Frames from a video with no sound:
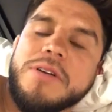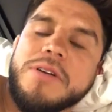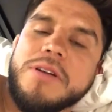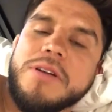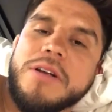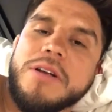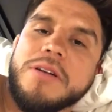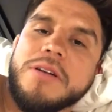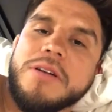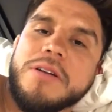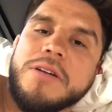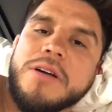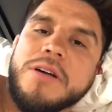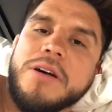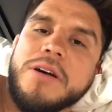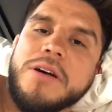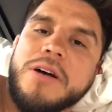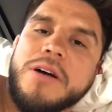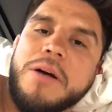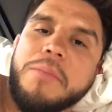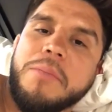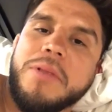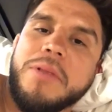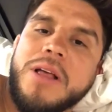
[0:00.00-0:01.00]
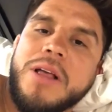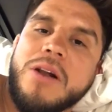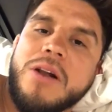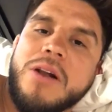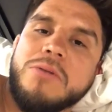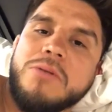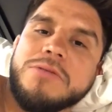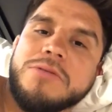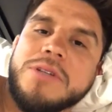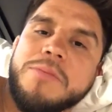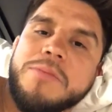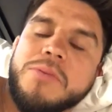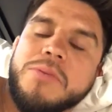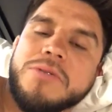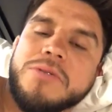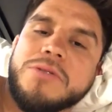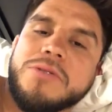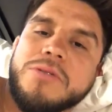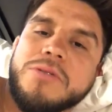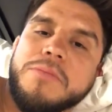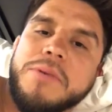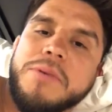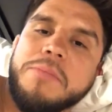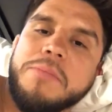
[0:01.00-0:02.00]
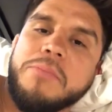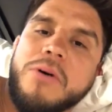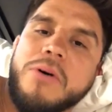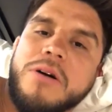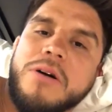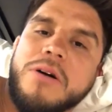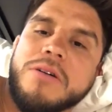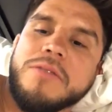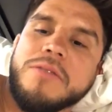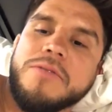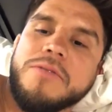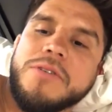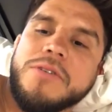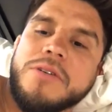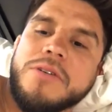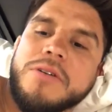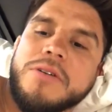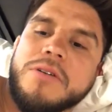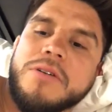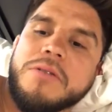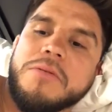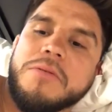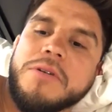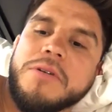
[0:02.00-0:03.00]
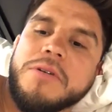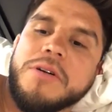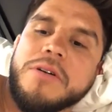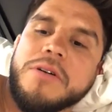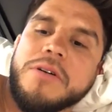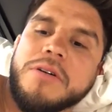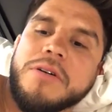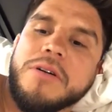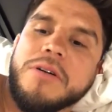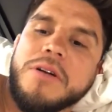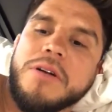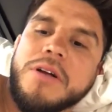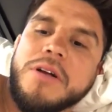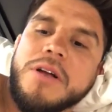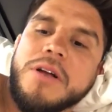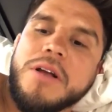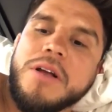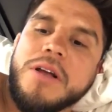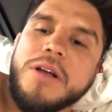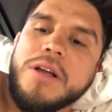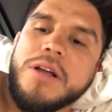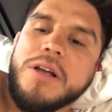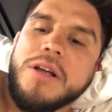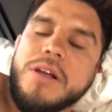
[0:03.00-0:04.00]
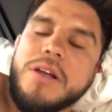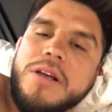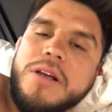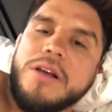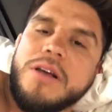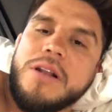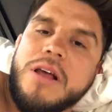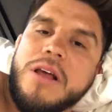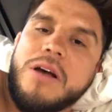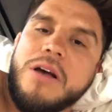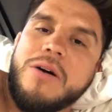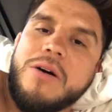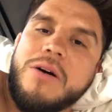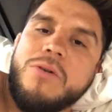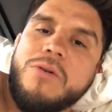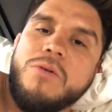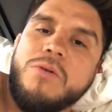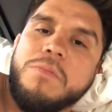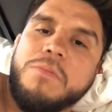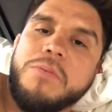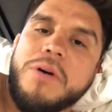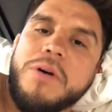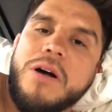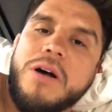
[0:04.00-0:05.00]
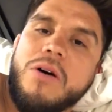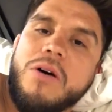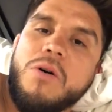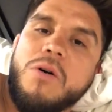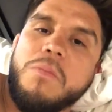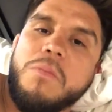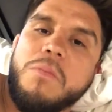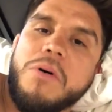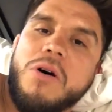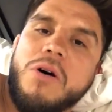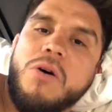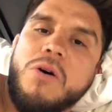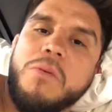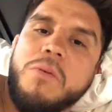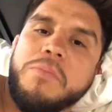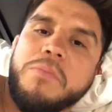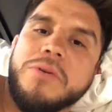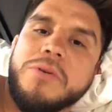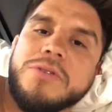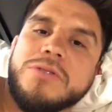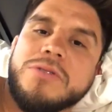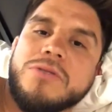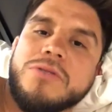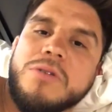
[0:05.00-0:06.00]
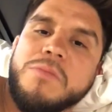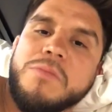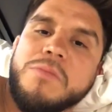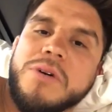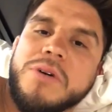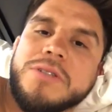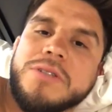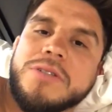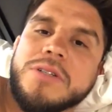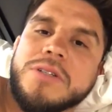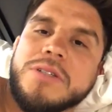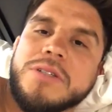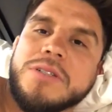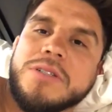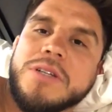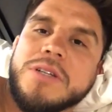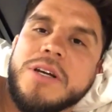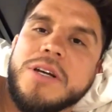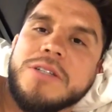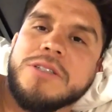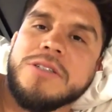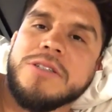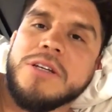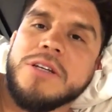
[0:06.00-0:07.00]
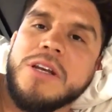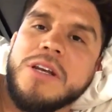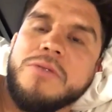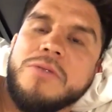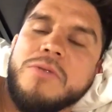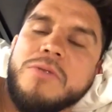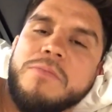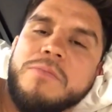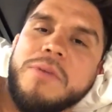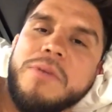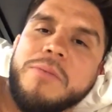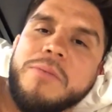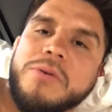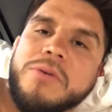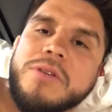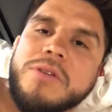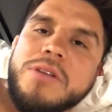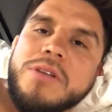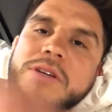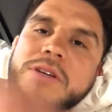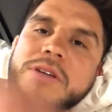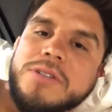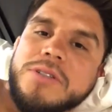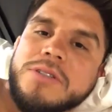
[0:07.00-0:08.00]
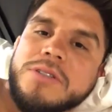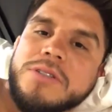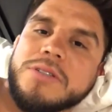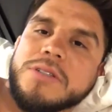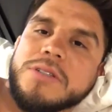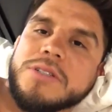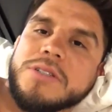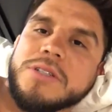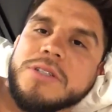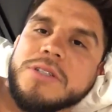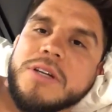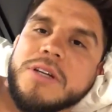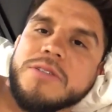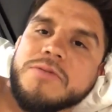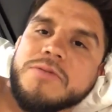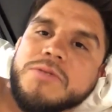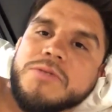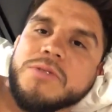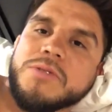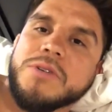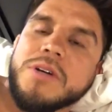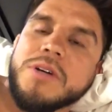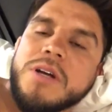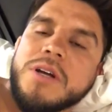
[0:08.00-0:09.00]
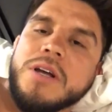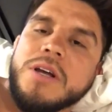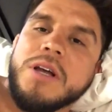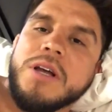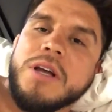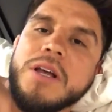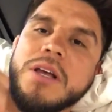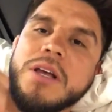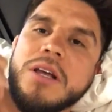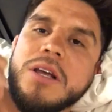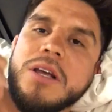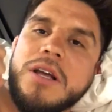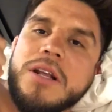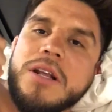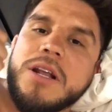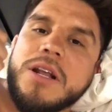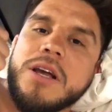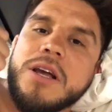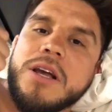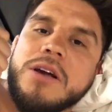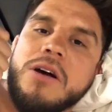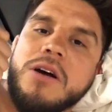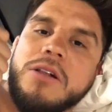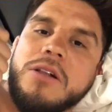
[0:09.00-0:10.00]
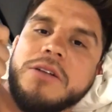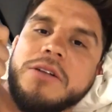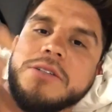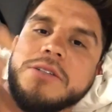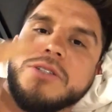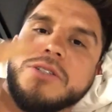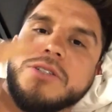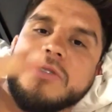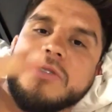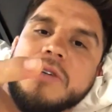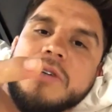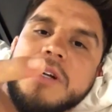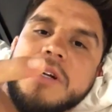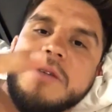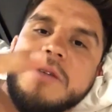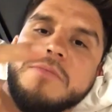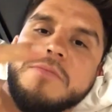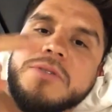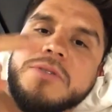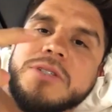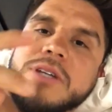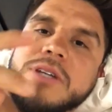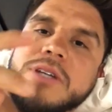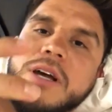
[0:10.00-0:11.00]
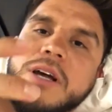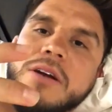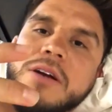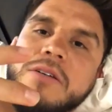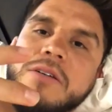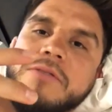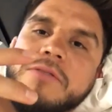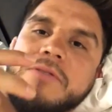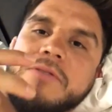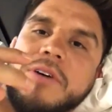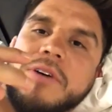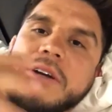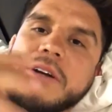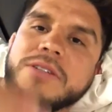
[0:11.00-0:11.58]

And I'm glad I was able to be part of your career. And I hope you so much success. And remember these three things that's made Triple C successful. And I call it dream, sacrifice, victory.